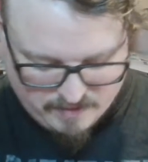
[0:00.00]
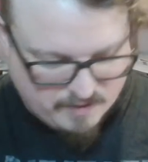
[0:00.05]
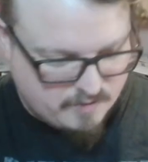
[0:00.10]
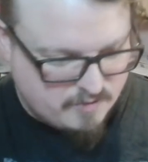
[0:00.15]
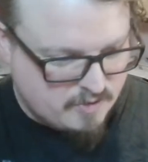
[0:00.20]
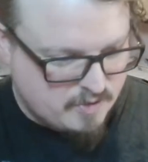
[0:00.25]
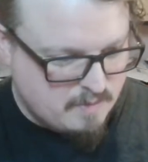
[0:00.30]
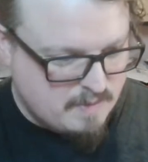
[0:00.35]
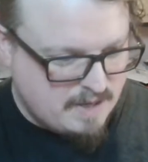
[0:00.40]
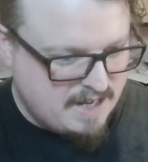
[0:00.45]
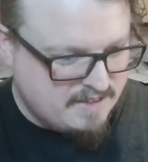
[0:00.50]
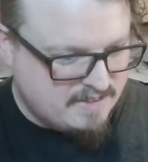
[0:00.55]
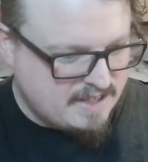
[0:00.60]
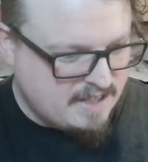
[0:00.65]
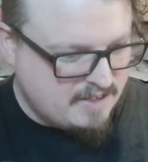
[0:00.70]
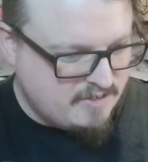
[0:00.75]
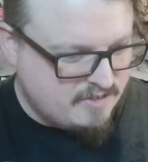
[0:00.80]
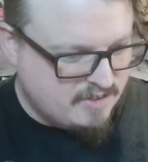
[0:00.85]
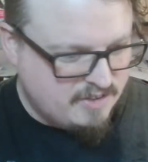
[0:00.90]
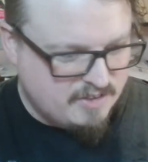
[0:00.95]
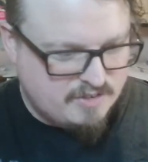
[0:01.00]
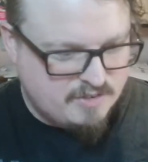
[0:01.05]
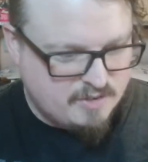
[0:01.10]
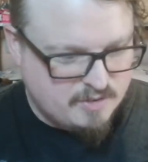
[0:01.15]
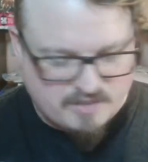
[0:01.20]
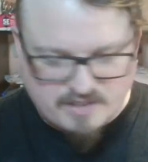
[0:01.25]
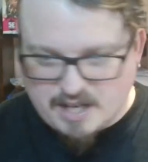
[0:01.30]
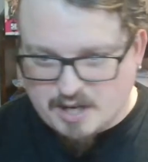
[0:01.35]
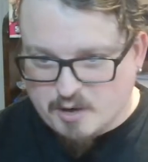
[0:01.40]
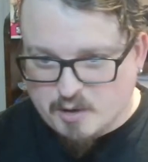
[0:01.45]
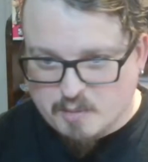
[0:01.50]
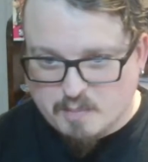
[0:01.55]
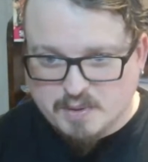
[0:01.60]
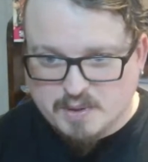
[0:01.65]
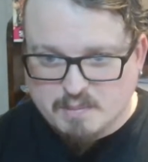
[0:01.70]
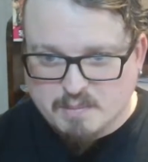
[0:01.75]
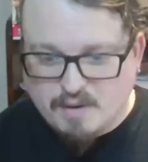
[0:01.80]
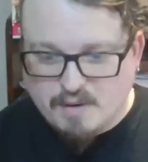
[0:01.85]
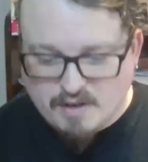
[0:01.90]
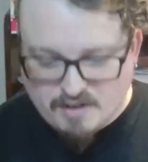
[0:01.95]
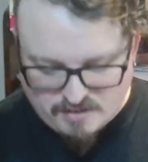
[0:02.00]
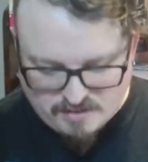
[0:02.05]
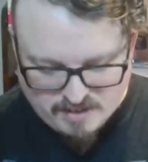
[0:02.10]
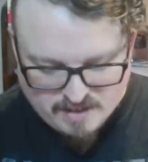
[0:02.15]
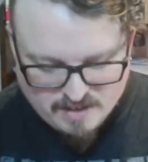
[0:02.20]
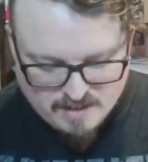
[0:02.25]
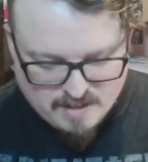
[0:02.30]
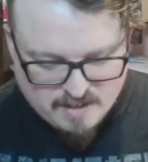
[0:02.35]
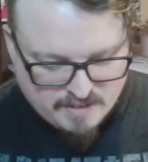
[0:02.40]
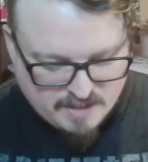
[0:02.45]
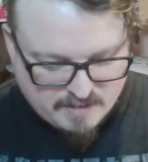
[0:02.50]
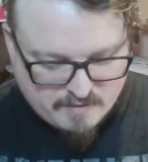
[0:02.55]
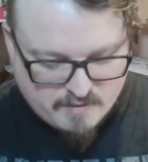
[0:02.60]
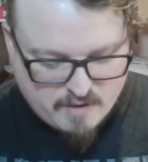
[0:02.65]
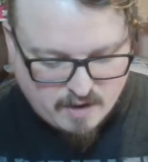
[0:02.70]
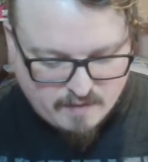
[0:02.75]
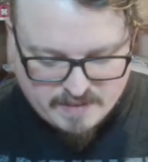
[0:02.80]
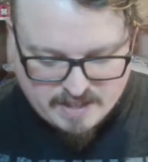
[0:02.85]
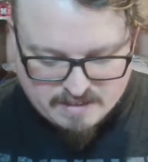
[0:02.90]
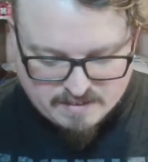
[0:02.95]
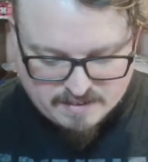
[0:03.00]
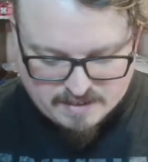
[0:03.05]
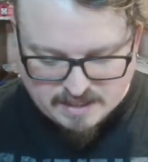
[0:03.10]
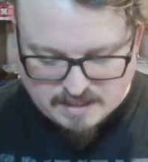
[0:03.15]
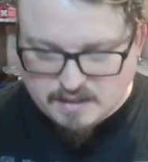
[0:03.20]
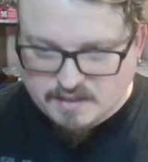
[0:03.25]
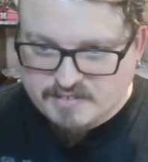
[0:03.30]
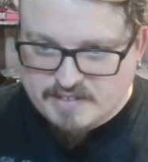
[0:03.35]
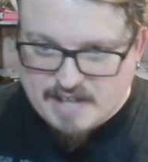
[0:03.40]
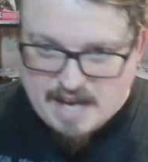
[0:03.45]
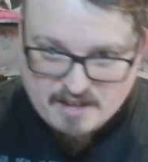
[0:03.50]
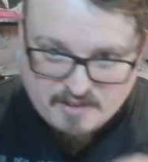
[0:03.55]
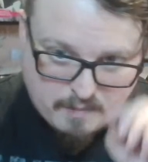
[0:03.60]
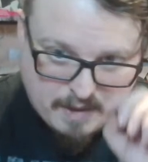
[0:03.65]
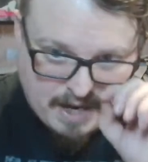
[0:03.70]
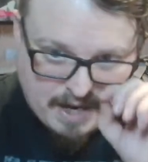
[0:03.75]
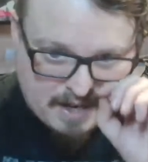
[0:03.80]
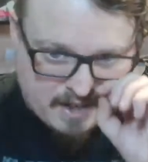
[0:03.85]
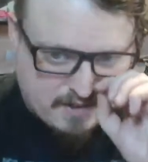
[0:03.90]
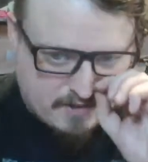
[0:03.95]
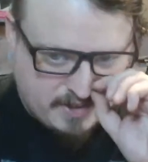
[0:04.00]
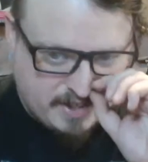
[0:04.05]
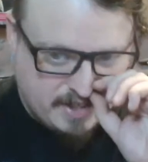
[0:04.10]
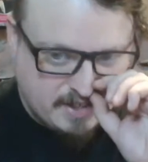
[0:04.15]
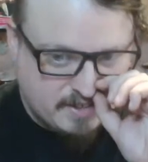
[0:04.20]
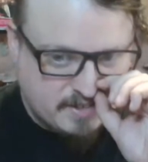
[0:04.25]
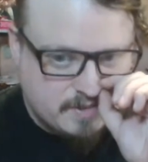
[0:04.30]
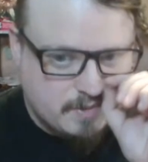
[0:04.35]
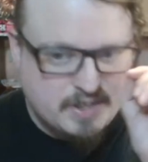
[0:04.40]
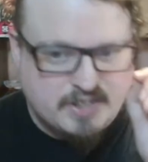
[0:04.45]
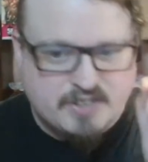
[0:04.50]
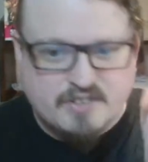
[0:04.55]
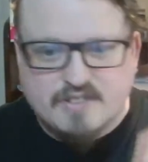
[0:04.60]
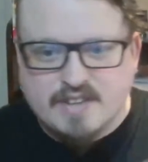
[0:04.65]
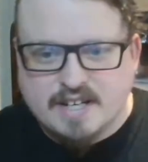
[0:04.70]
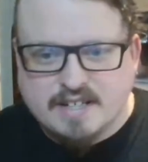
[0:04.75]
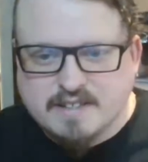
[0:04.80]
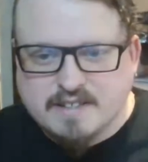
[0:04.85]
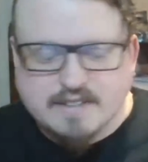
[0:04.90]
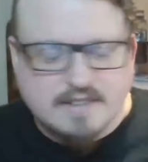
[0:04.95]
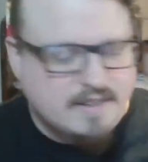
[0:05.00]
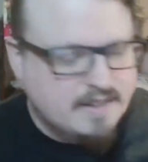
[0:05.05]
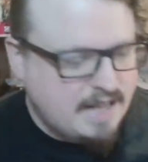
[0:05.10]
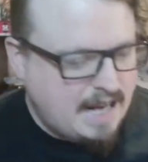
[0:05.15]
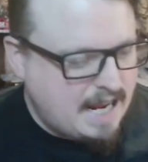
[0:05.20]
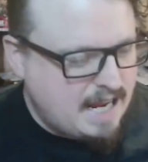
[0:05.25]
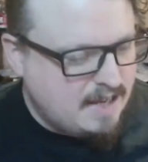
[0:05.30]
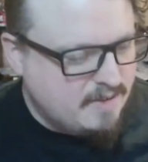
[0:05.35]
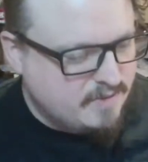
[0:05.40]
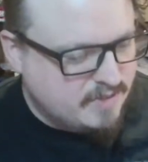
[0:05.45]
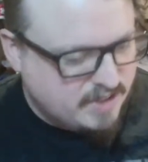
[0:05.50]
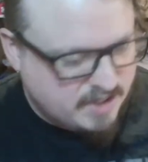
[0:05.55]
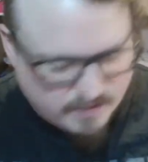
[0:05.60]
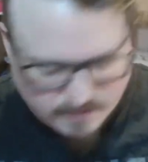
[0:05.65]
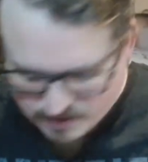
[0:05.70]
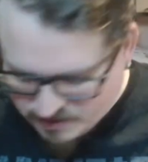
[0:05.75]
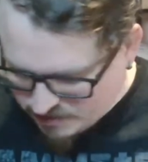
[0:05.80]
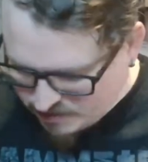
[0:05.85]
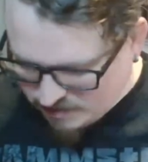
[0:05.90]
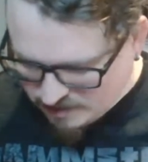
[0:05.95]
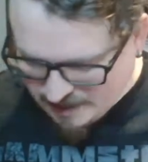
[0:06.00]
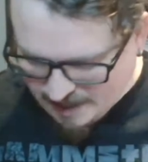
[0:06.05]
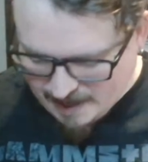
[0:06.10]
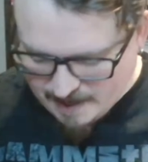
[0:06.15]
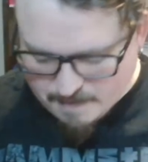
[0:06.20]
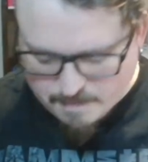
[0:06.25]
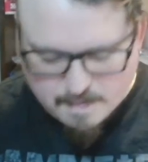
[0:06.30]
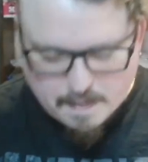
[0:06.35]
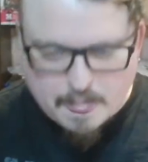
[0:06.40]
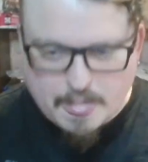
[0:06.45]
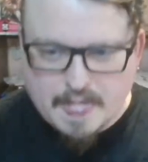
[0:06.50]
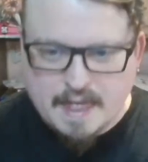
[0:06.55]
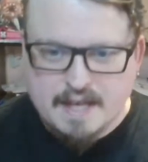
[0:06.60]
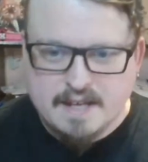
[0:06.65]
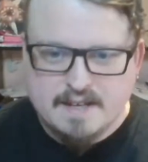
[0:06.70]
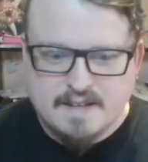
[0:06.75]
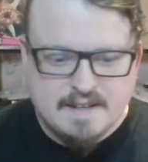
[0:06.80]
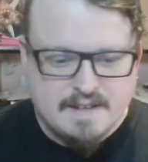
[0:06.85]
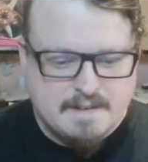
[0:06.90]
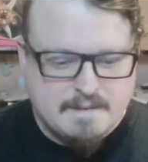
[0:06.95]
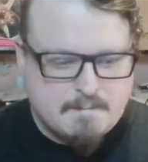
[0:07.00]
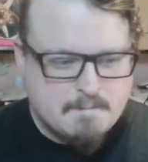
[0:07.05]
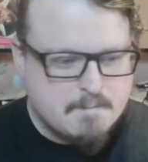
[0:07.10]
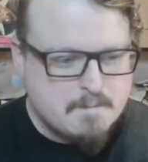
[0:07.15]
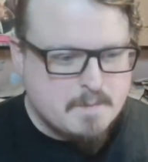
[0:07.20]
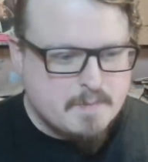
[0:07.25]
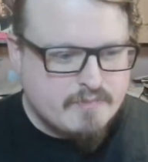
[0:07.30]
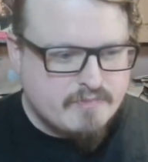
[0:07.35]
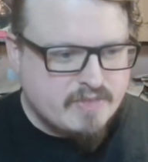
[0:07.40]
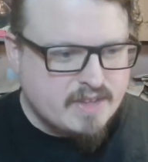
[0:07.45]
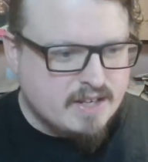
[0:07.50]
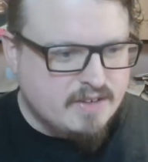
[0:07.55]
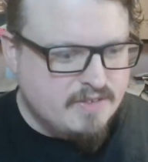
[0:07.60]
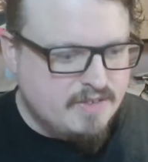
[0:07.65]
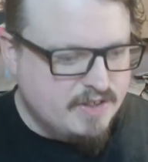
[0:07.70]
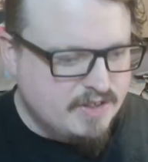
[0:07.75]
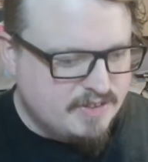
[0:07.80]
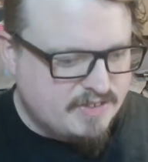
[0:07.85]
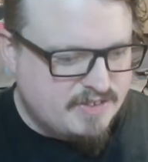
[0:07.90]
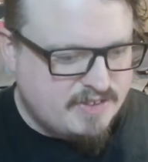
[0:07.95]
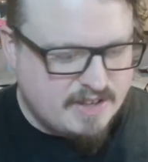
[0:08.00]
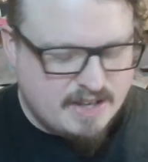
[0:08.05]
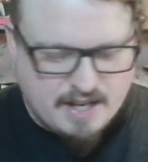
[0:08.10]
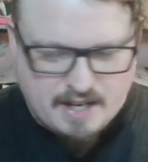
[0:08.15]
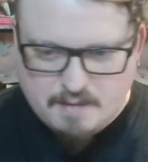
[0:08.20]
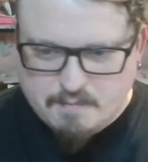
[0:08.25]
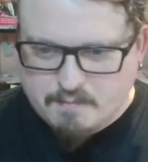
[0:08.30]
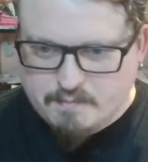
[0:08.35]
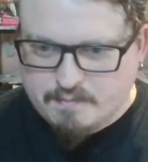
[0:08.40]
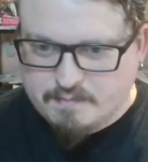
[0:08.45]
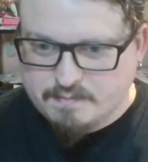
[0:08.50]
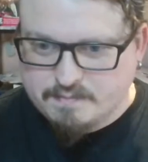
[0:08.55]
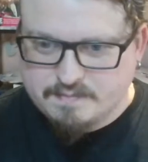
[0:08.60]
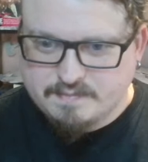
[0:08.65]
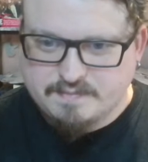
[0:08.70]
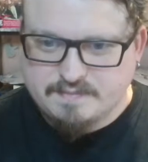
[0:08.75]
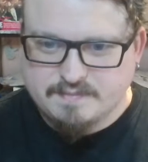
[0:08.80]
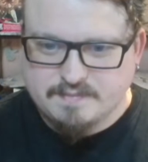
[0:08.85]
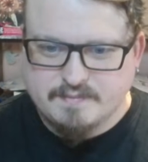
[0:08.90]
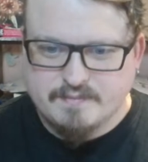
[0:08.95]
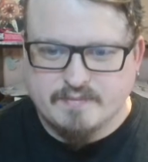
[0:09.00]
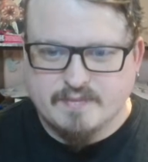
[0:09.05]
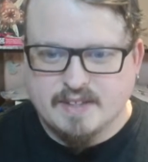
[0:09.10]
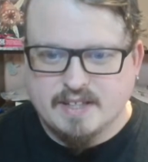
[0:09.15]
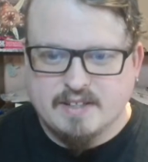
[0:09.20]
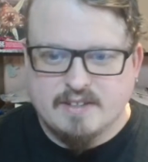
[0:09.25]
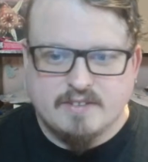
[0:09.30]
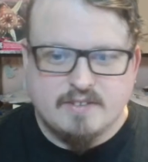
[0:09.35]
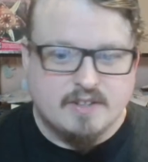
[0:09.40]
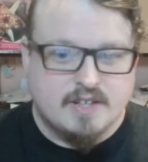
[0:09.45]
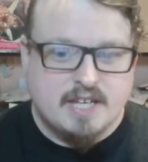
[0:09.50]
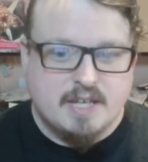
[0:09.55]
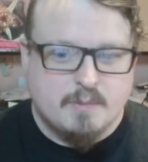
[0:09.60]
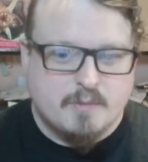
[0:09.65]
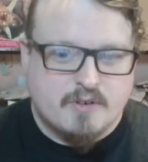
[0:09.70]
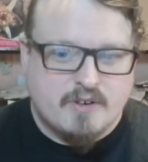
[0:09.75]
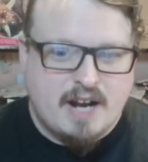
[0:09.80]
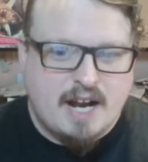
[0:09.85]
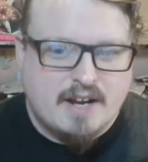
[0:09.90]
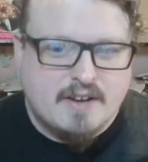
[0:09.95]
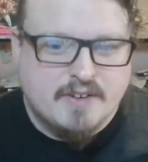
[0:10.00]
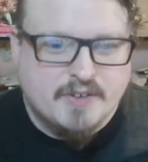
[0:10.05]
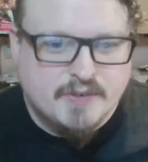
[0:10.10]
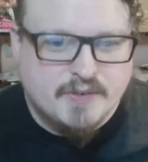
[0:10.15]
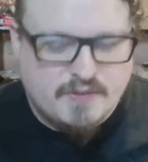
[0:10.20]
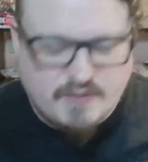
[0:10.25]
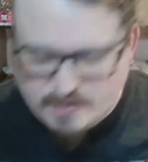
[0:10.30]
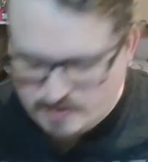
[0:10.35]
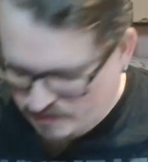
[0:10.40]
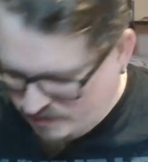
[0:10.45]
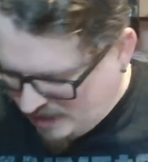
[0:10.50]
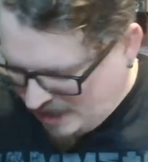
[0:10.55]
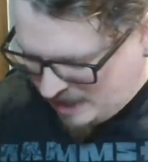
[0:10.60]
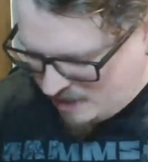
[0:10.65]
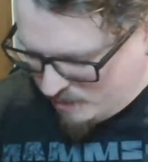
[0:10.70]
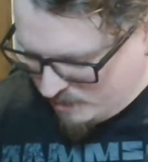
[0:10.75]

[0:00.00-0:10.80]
that drew my attention as soon as I opened the box. They've got these little death marker things, which they didn't have in the original game, that to keep track of how